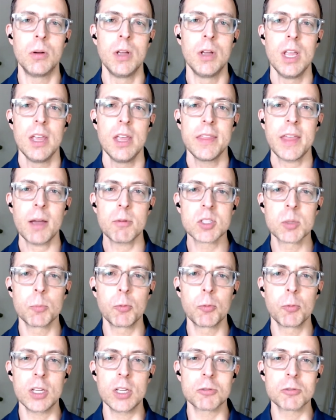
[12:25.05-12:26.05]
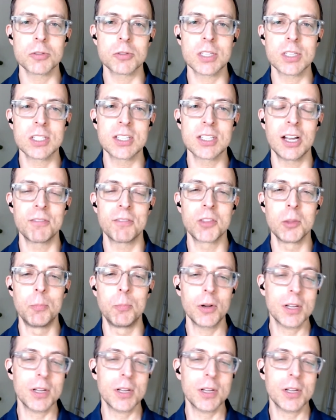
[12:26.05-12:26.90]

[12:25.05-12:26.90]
So that was some pretty interesting stuff.